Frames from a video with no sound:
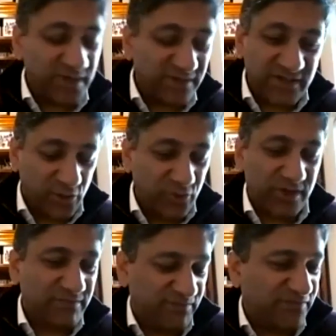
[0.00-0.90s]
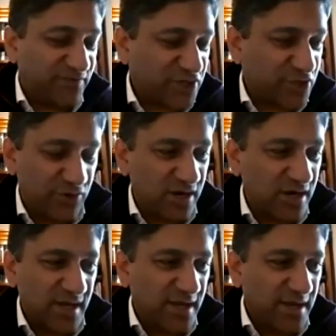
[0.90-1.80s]
moment of glory for
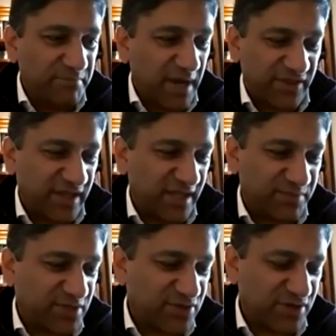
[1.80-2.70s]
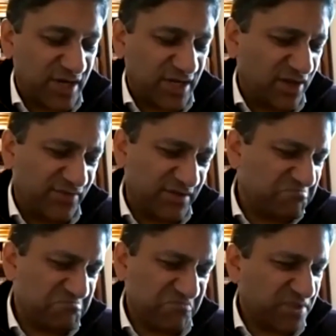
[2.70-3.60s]
sure, but I think the portrayal of it
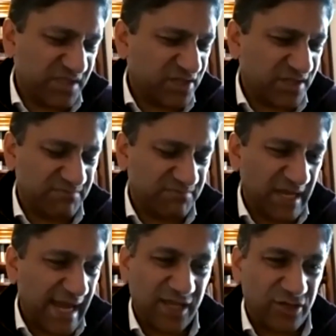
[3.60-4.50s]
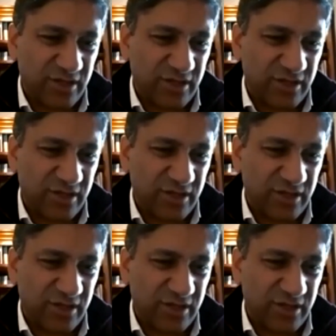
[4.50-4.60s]
was just inaccurate.